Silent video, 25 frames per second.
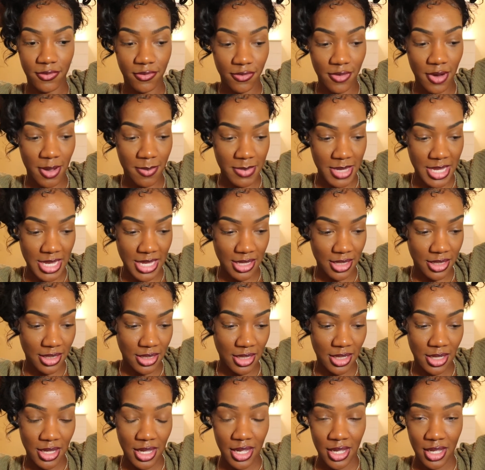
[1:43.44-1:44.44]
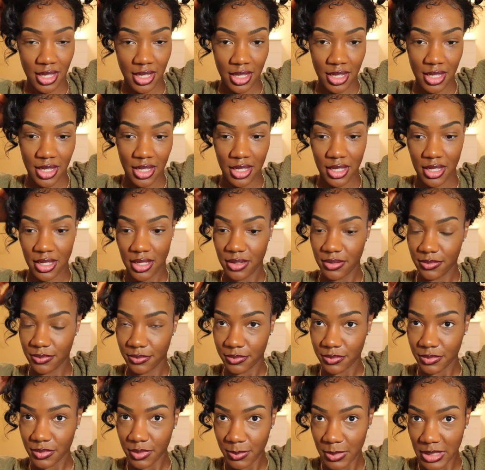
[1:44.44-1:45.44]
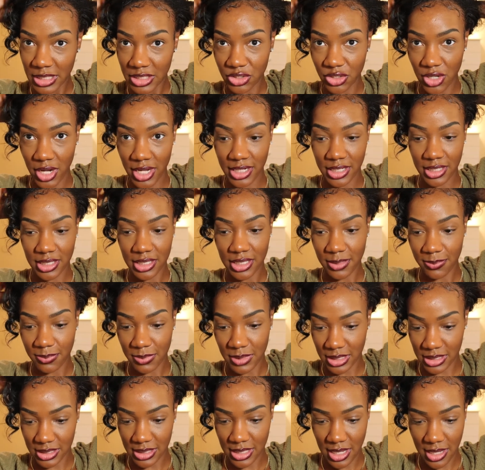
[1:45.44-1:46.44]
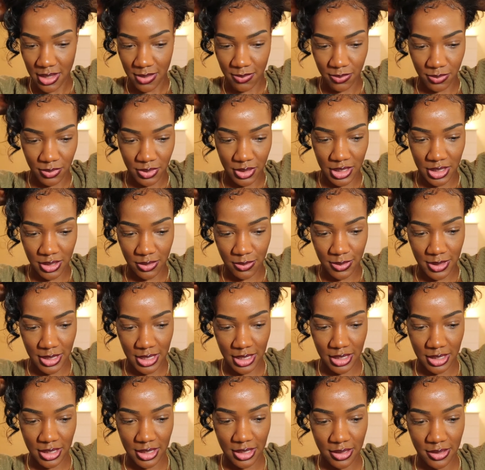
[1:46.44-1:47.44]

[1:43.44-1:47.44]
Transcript: from it. Let me try to clip this up really quick.